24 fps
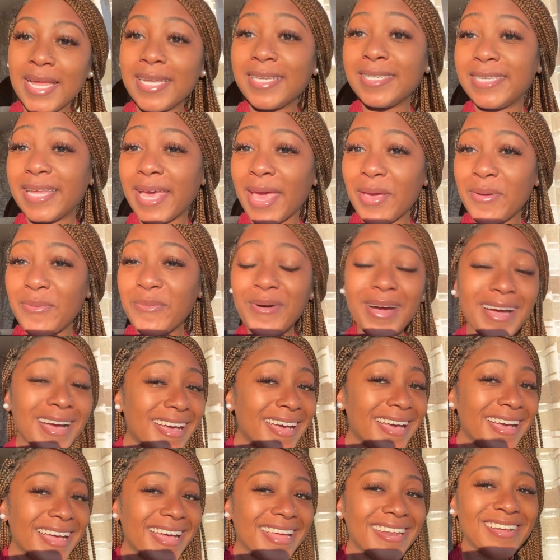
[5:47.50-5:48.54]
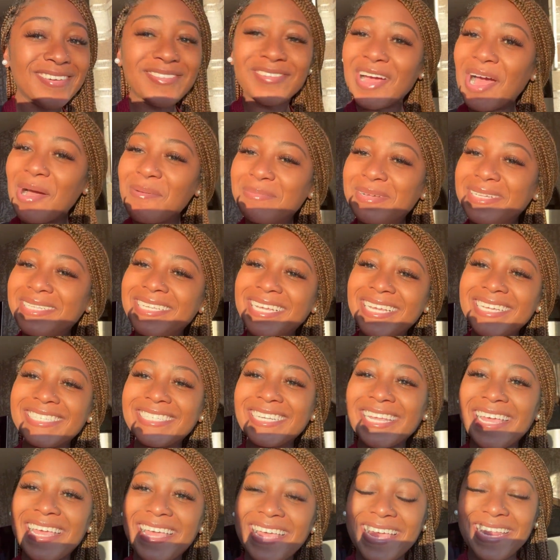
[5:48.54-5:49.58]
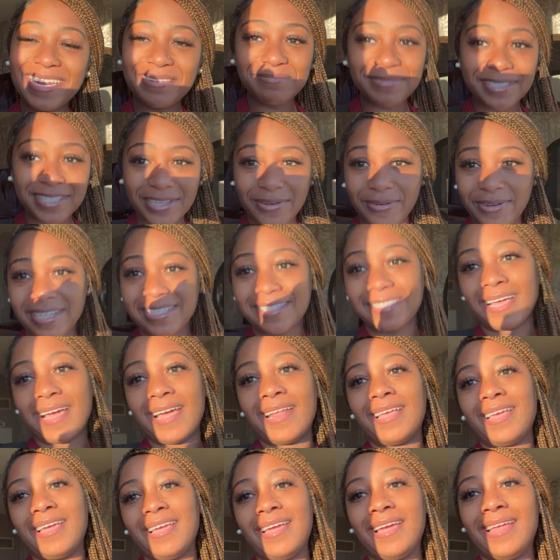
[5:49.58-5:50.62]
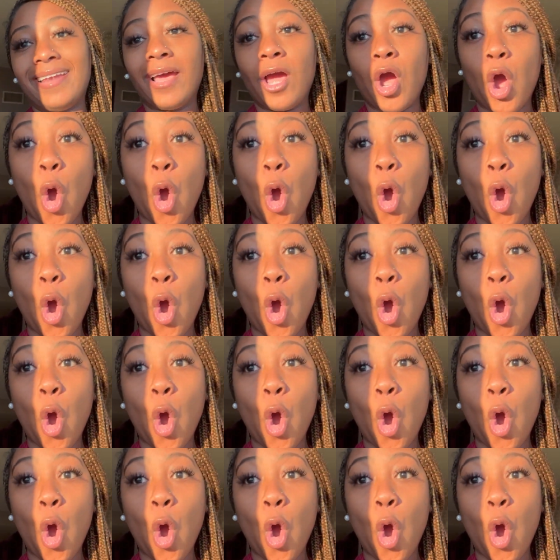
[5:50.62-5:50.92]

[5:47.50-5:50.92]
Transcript: Day one of competition. I'm so excited.